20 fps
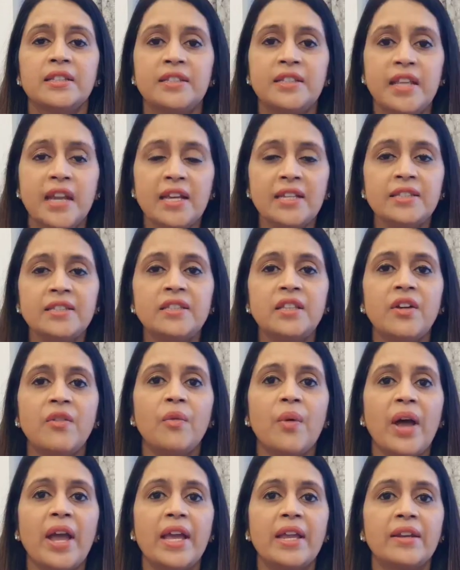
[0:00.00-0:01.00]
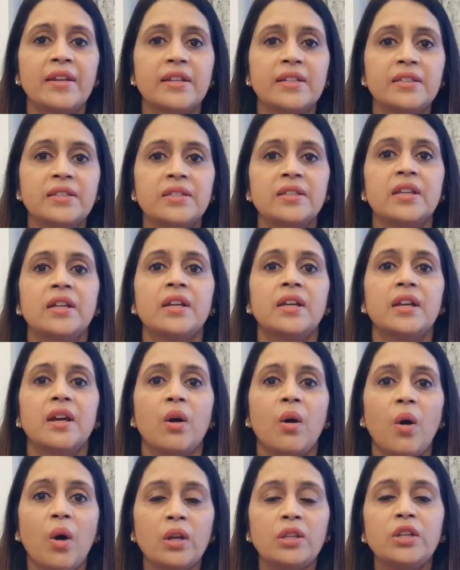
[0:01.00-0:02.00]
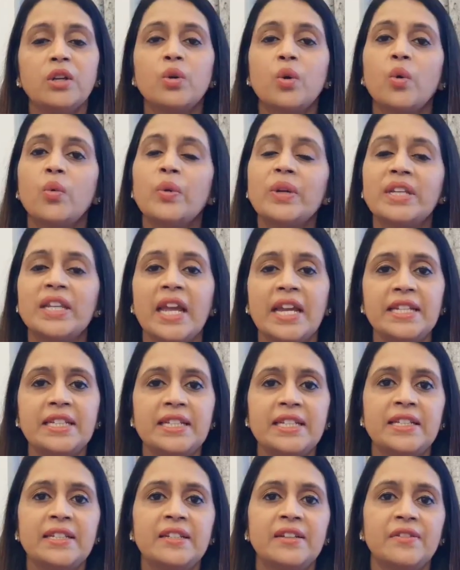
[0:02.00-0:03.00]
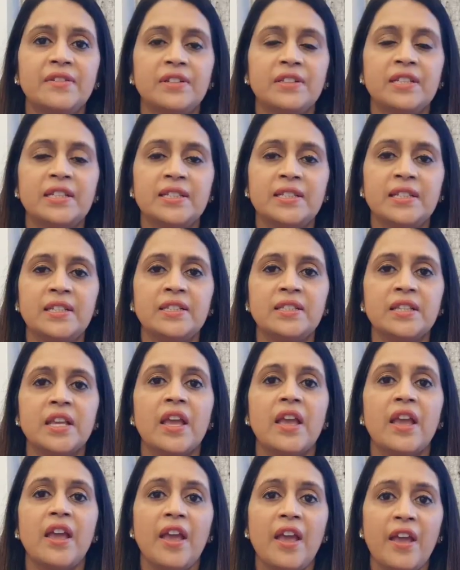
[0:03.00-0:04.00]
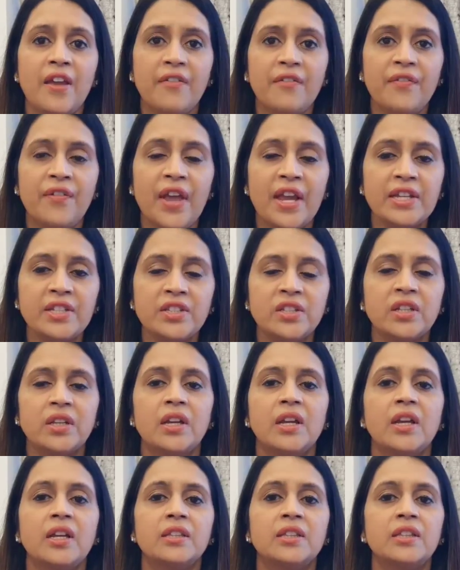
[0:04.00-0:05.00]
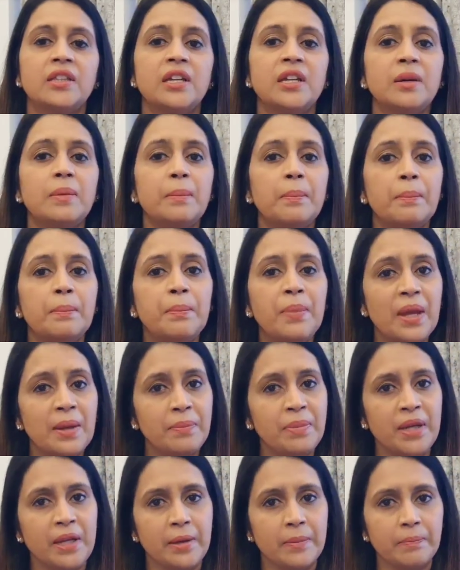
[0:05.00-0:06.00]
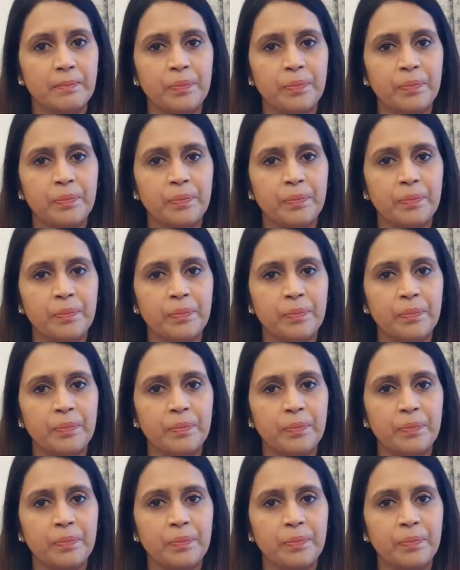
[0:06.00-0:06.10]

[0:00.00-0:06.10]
Does the virus or the COVID-19 disease affect the baby?